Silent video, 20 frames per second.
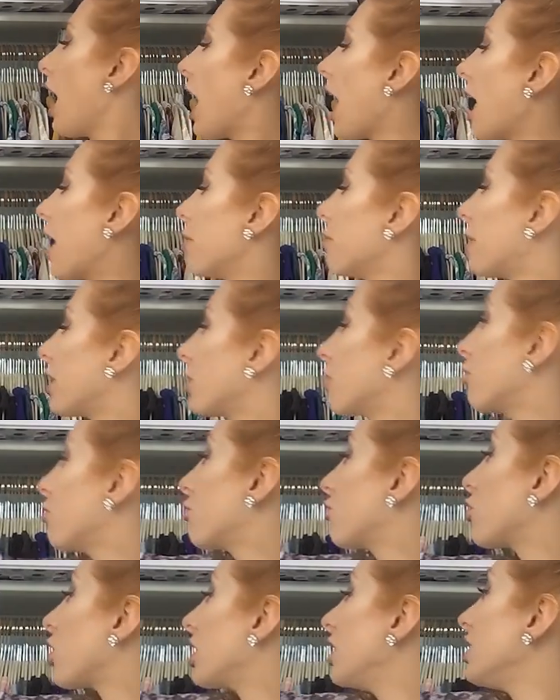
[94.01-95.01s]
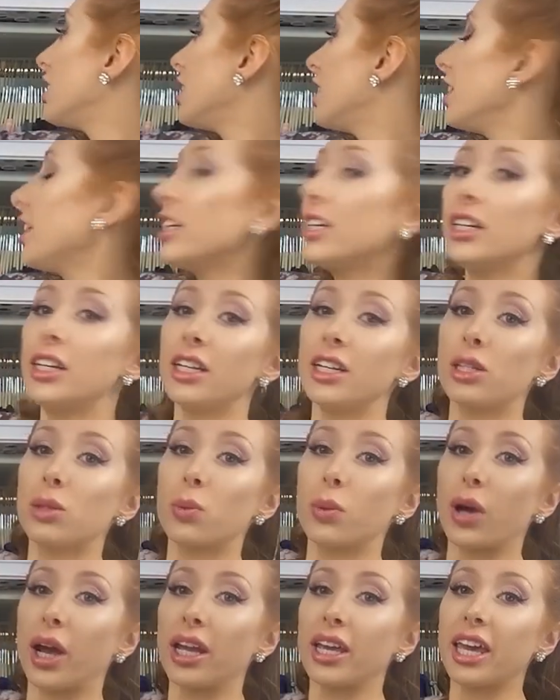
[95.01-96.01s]
At the front here is
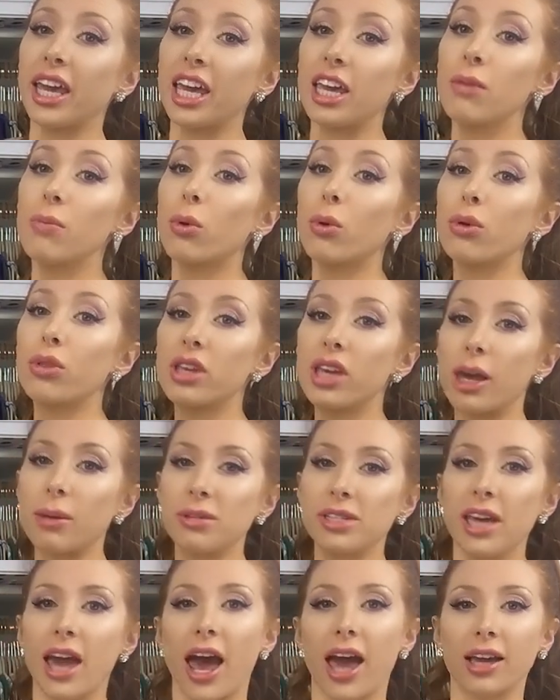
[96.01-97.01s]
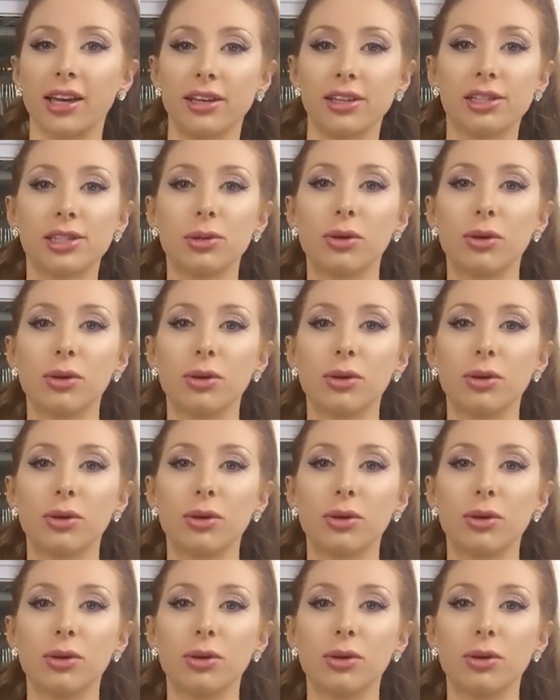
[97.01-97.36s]
where I keep all the empty hangers.